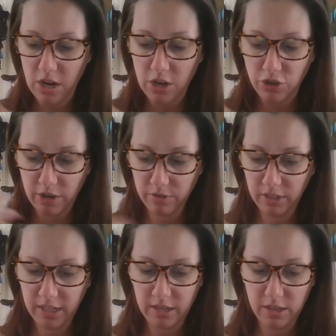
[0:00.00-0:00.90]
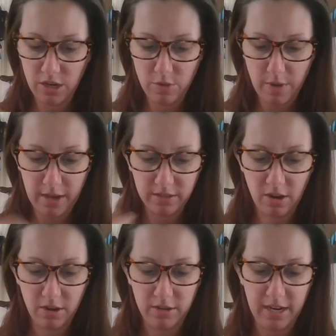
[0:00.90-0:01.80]
generally in the U.S.
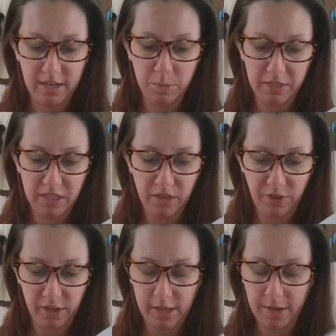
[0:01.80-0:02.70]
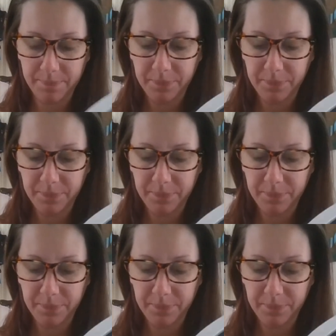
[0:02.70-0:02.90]
context specifically.